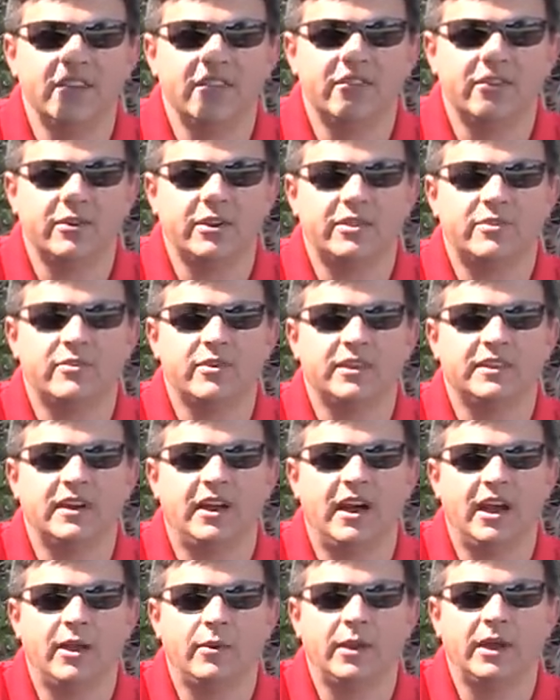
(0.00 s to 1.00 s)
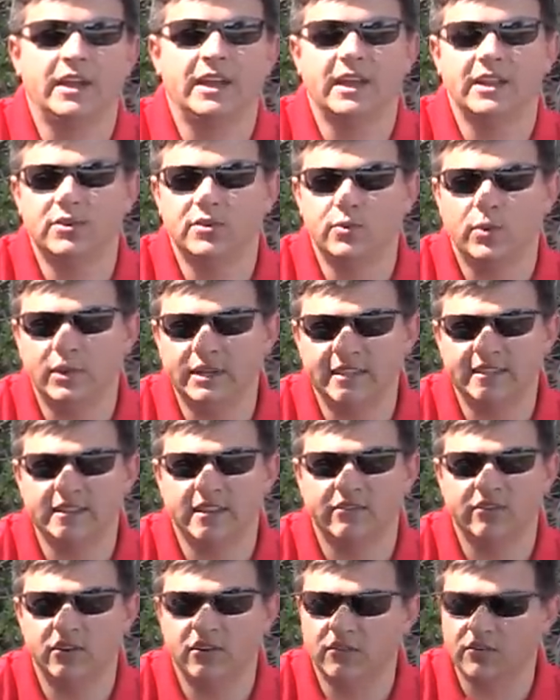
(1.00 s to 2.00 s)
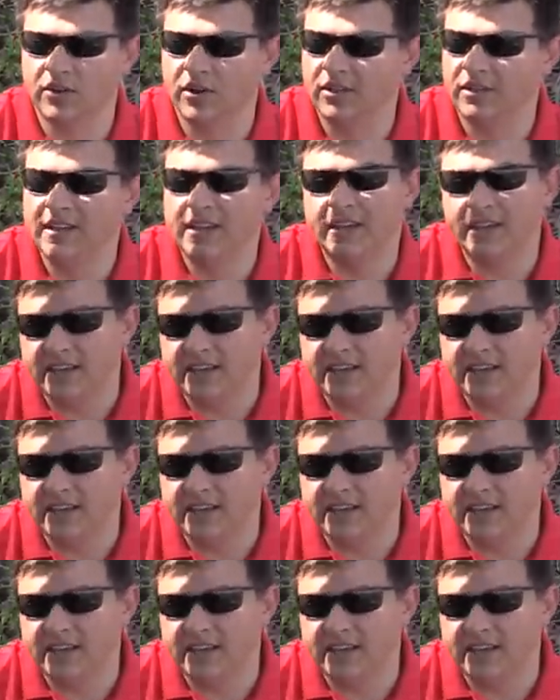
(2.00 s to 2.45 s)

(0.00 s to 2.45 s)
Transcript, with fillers: thirty-three on the highway, and twenty-seven overall,